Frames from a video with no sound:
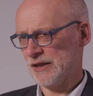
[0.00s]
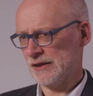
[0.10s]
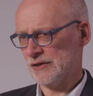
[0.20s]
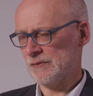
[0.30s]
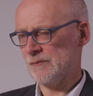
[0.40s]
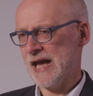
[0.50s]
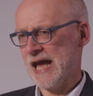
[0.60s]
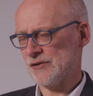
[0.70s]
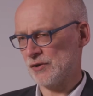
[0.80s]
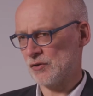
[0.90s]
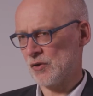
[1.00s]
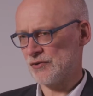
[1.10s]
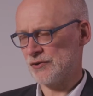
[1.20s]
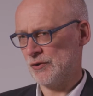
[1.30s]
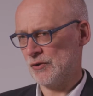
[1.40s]
Kingdom and
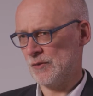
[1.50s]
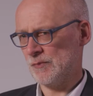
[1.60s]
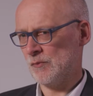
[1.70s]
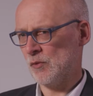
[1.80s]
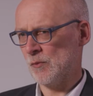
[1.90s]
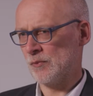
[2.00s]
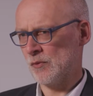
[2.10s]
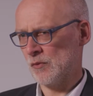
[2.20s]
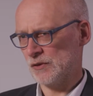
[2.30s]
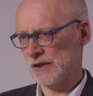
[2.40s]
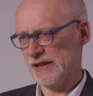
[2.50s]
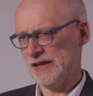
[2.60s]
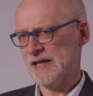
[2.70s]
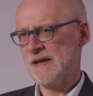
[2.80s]
across Europe more broadly,